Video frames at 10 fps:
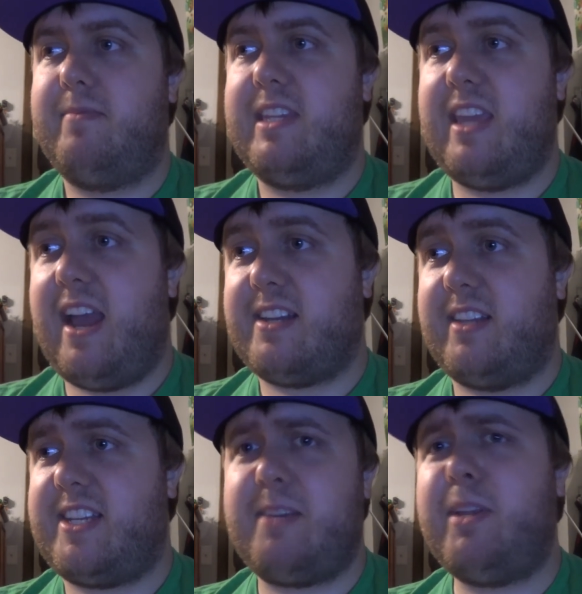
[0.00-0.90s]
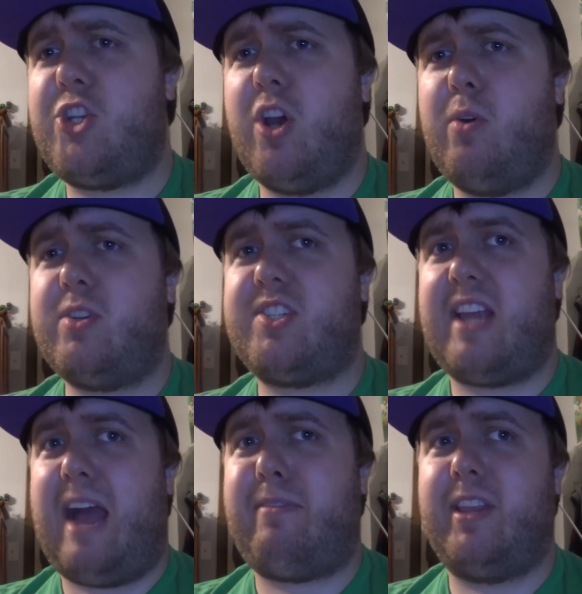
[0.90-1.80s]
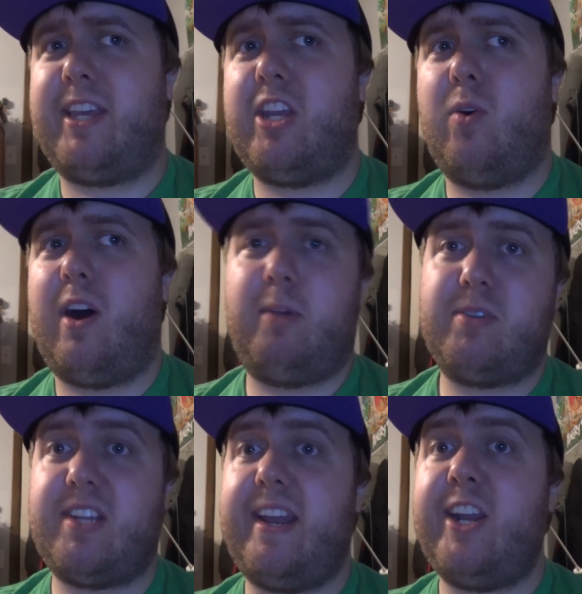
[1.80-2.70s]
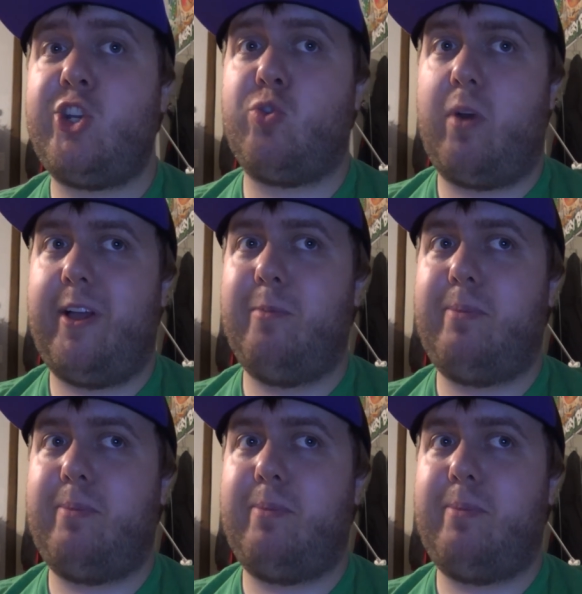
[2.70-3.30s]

yeah, like some of the jokes haven't like you know 100% aged well.